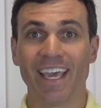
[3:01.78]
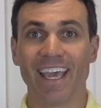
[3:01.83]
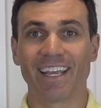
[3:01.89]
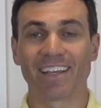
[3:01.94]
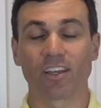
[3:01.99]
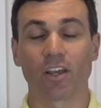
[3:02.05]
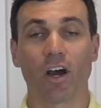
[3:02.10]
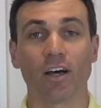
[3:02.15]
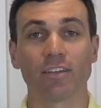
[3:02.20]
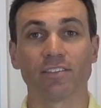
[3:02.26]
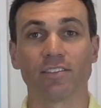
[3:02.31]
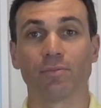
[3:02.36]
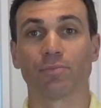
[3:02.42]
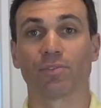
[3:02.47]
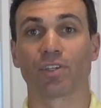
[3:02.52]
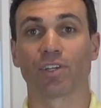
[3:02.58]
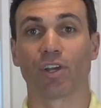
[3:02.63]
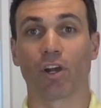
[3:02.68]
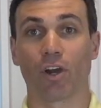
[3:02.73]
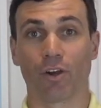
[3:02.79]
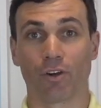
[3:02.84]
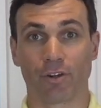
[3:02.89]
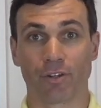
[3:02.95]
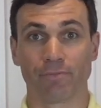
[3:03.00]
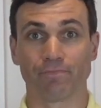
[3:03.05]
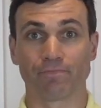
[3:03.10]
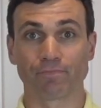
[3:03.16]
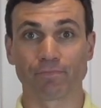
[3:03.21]
and causing him to
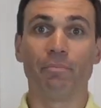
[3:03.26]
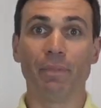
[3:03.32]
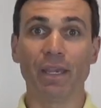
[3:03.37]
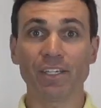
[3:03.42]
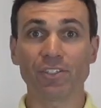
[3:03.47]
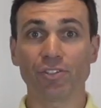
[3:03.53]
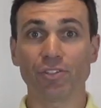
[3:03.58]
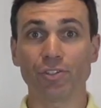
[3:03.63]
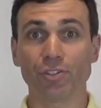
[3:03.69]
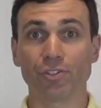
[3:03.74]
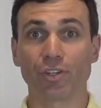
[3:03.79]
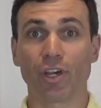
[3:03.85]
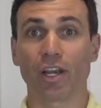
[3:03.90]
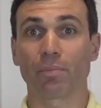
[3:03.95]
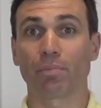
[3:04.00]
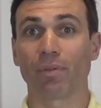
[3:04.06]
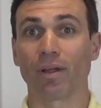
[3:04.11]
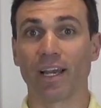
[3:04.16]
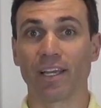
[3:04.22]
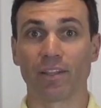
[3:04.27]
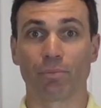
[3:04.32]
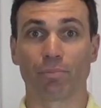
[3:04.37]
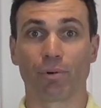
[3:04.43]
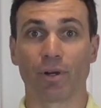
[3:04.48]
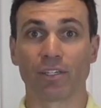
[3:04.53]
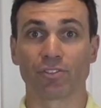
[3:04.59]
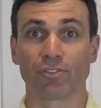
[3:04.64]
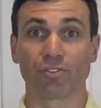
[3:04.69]
guard. Make sure you're not applying the
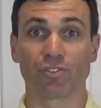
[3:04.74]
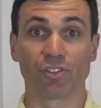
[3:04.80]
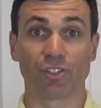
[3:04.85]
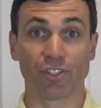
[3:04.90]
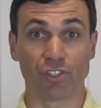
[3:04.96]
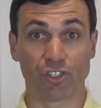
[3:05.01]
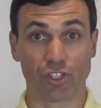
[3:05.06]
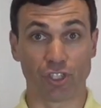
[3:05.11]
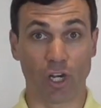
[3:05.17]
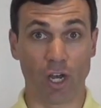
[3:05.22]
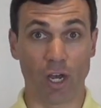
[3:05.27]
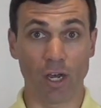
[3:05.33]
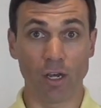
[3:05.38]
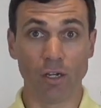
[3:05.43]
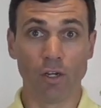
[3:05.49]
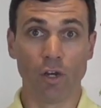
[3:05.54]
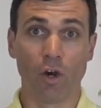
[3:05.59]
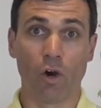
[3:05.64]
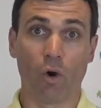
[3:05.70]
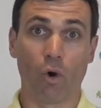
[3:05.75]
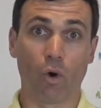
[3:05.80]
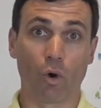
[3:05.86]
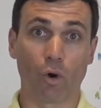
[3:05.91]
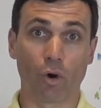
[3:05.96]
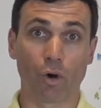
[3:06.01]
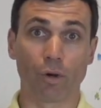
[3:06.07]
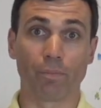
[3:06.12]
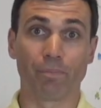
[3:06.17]
pressure to the jaw
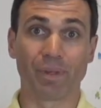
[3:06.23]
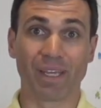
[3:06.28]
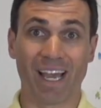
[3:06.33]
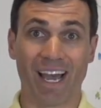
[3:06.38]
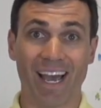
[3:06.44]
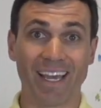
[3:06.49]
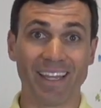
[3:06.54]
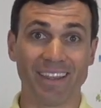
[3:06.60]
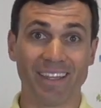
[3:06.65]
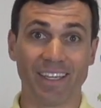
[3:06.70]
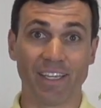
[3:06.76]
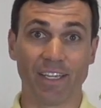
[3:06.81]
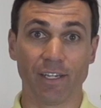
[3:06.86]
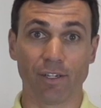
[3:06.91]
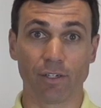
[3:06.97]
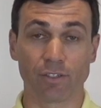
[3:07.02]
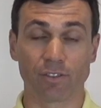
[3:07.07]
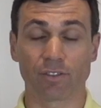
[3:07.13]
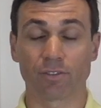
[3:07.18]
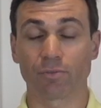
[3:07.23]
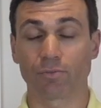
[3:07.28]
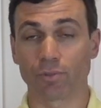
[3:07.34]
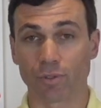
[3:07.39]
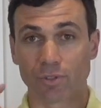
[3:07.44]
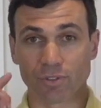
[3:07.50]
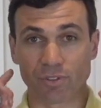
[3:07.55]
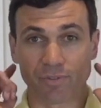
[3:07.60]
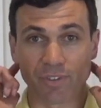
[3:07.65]
or behind the ears
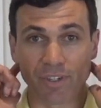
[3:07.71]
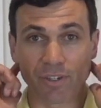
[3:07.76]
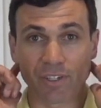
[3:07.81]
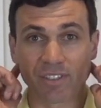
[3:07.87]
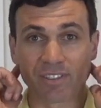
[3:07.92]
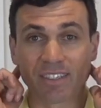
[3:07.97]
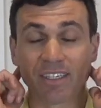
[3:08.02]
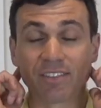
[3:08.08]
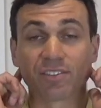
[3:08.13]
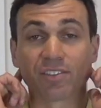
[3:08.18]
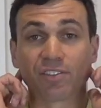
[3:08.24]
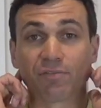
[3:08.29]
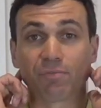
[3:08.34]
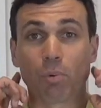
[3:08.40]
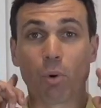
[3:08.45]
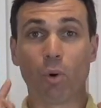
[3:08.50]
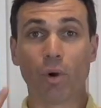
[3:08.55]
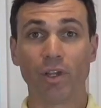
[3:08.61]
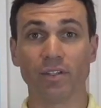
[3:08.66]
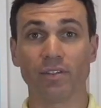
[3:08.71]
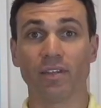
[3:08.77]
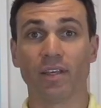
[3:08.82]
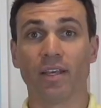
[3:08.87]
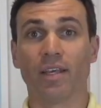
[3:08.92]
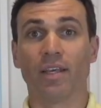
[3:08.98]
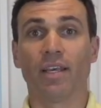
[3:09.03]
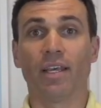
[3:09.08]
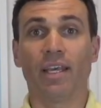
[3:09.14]
where there's a very sensitive point.
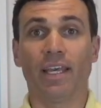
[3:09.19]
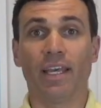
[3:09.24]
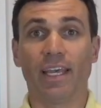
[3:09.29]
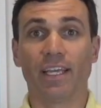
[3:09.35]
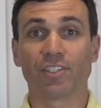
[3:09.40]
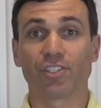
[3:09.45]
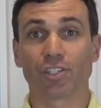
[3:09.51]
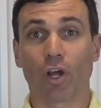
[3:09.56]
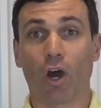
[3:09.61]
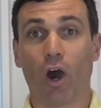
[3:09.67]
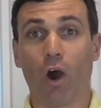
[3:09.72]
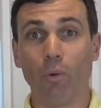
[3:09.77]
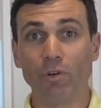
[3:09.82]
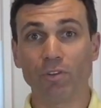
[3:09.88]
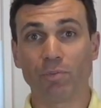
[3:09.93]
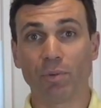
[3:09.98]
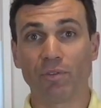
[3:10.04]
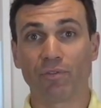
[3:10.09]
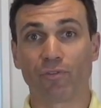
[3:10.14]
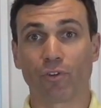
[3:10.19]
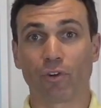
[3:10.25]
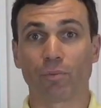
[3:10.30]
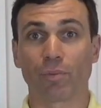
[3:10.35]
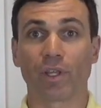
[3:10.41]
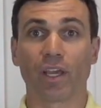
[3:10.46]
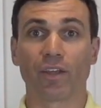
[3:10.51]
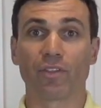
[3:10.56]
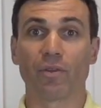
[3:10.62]
It should always be
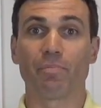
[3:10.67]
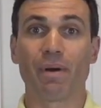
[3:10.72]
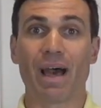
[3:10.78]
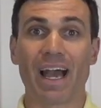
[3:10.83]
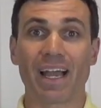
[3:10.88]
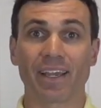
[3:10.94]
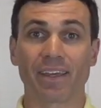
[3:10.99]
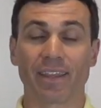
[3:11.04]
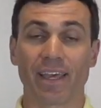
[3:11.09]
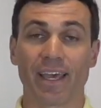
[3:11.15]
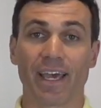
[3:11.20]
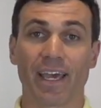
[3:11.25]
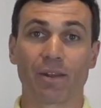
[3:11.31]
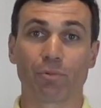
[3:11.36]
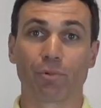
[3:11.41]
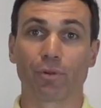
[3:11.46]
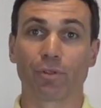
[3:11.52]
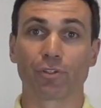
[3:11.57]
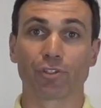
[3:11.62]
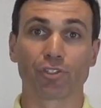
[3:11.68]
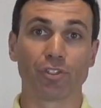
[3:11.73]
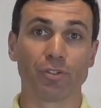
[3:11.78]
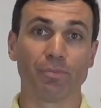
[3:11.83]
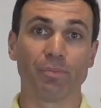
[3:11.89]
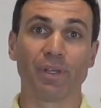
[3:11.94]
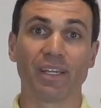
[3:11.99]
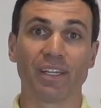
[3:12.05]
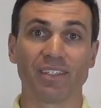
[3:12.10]
firmly on the back of the head where there
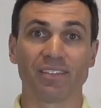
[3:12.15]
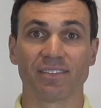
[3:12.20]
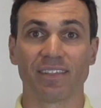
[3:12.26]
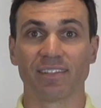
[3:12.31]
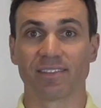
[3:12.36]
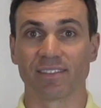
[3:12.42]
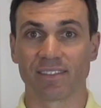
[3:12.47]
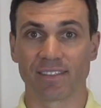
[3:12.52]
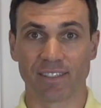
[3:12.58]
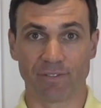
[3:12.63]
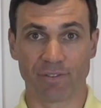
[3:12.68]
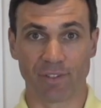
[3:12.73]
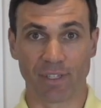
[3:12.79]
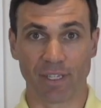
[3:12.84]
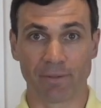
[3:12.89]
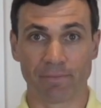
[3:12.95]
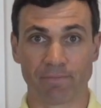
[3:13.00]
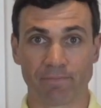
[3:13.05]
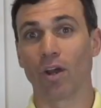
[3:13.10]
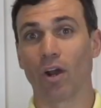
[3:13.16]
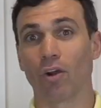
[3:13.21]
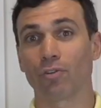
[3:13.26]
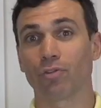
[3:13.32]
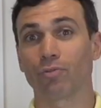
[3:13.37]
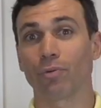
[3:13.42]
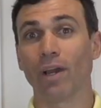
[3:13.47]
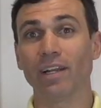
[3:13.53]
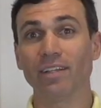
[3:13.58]
shouldn't be any sensitivity.
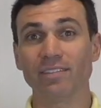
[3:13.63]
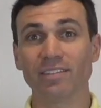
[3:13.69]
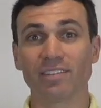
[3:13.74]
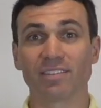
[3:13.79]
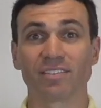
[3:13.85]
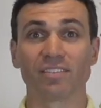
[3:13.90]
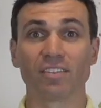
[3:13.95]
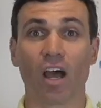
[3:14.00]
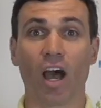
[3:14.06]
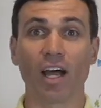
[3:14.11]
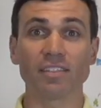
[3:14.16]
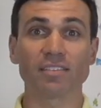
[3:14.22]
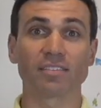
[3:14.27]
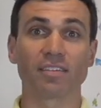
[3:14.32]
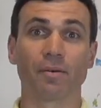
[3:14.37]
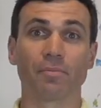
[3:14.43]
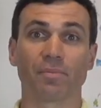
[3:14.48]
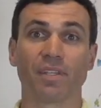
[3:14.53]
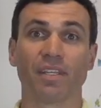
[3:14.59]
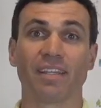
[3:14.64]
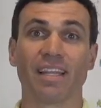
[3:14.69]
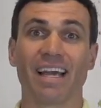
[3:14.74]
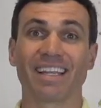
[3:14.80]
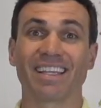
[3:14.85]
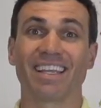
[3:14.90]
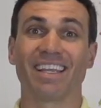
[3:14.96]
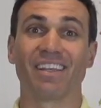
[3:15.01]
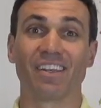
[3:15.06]
Arthritis is not something
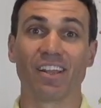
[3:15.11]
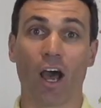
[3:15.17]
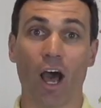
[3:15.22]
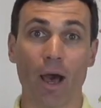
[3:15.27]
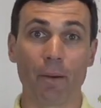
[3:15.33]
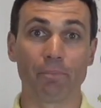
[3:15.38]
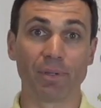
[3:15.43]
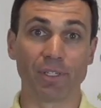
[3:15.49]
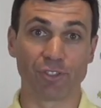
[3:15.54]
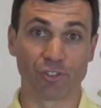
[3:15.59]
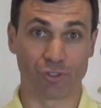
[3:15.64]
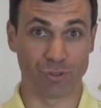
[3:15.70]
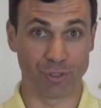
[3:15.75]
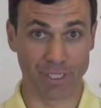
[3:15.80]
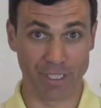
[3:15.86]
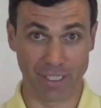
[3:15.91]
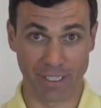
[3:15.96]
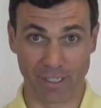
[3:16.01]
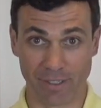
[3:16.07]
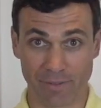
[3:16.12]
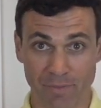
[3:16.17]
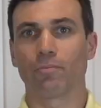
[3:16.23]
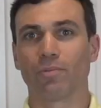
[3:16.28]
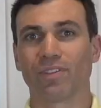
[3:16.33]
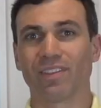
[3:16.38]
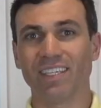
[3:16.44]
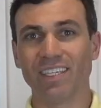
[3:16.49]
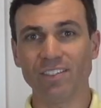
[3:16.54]
that cannot be treated.
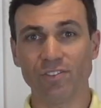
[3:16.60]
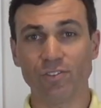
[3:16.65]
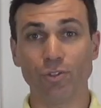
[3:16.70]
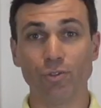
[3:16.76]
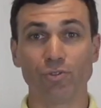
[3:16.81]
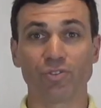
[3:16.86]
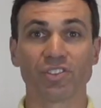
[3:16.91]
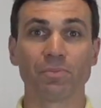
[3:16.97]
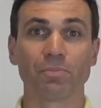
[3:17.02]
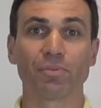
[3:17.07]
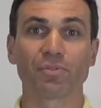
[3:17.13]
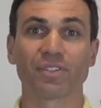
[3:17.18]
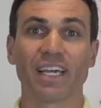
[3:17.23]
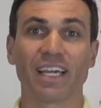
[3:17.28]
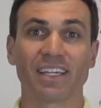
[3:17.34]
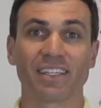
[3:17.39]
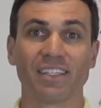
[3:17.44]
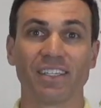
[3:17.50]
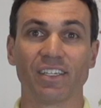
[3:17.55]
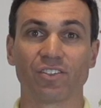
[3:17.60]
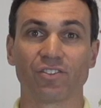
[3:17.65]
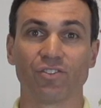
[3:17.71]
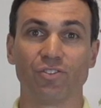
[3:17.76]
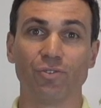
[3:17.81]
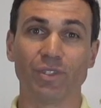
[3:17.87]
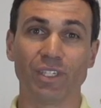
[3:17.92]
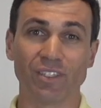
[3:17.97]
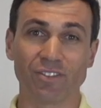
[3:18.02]
With these two simple techniques,
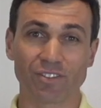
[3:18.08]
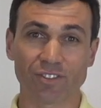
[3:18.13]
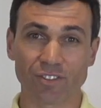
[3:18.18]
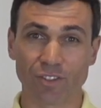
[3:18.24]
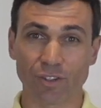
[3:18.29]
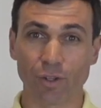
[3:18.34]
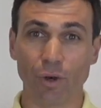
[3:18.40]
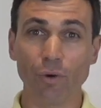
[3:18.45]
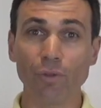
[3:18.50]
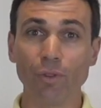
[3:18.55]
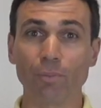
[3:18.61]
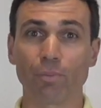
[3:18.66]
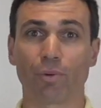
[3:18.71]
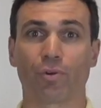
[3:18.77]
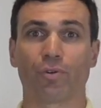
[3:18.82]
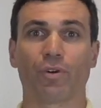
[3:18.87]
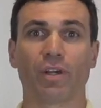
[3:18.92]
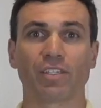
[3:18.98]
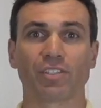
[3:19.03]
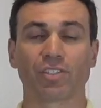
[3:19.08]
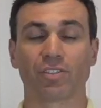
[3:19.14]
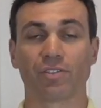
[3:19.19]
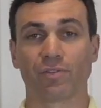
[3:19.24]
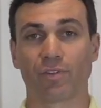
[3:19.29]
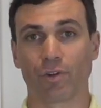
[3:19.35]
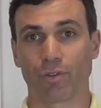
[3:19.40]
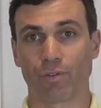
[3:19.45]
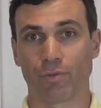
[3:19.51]
you can slow the progression
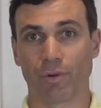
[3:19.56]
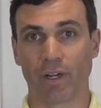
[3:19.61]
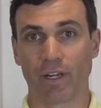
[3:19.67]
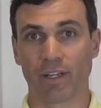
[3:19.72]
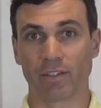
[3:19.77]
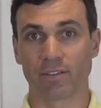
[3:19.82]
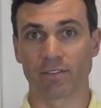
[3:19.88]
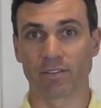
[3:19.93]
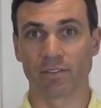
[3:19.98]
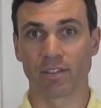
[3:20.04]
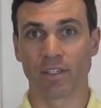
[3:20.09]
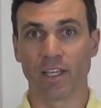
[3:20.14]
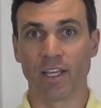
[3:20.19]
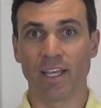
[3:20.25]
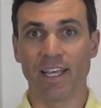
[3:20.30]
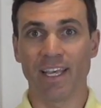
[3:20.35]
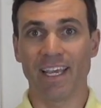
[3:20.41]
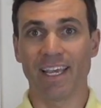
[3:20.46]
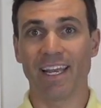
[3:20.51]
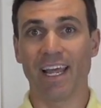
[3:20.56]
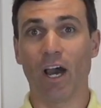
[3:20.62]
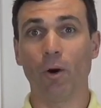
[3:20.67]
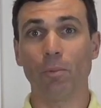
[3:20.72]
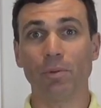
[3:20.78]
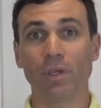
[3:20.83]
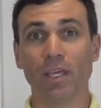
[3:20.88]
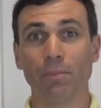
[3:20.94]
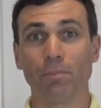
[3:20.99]
of arthritis and
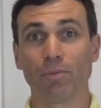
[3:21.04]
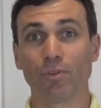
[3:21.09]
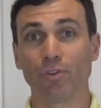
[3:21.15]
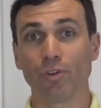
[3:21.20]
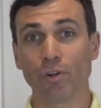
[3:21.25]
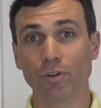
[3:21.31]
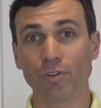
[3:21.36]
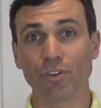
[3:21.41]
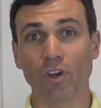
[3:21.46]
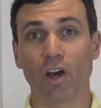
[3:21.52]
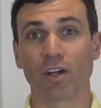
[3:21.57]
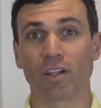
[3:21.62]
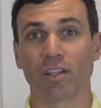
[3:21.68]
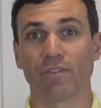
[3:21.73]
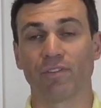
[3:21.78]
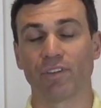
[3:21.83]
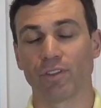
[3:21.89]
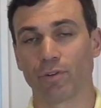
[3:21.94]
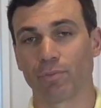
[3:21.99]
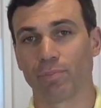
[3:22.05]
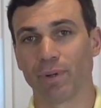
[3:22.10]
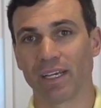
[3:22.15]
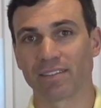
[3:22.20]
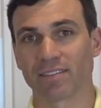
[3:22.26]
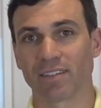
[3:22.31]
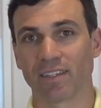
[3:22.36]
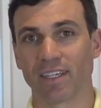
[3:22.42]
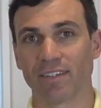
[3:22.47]
help keep your dog living their
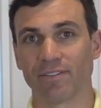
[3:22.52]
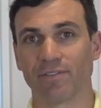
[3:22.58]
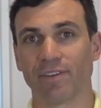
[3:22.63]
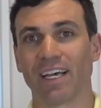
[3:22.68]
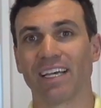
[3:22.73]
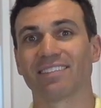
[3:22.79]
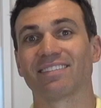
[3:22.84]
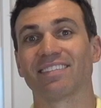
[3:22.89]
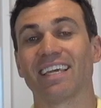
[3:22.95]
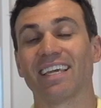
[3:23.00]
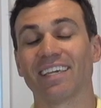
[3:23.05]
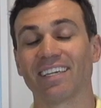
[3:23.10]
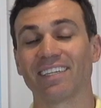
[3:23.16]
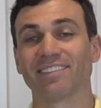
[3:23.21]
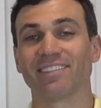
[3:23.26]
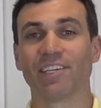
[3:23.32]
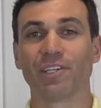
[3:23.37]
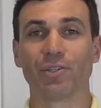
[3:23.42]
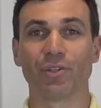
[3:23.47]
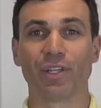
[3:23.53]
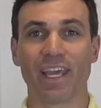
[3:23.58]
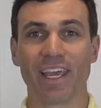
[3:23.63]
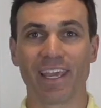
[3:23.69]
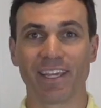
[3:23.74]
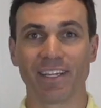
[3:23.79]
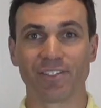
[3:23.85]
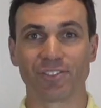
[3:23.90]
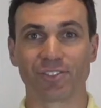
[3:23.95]
best life as they continue to
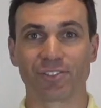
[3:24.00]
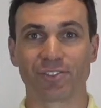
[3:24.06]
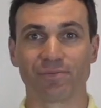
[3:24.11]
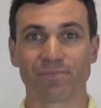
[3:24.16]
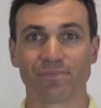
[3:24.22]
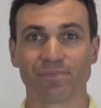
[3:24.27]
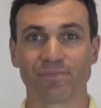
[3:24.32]
age.